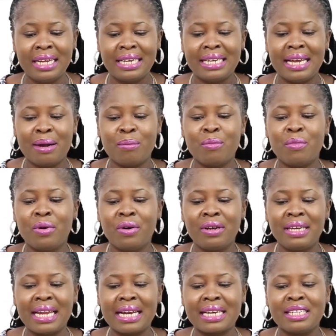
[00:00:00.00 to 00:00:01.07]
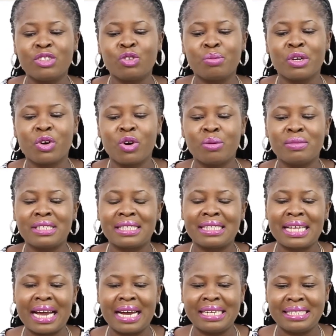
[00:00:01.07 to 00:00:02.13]
they are more likely to become
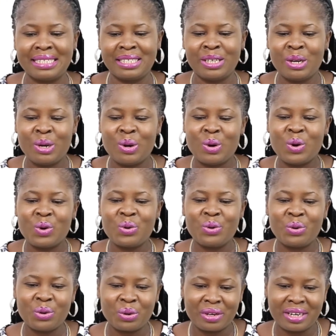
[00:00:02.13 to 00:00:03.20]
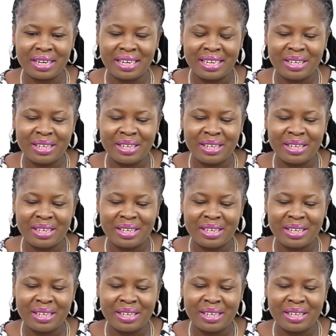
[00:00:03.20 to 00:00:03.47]
stars or dog.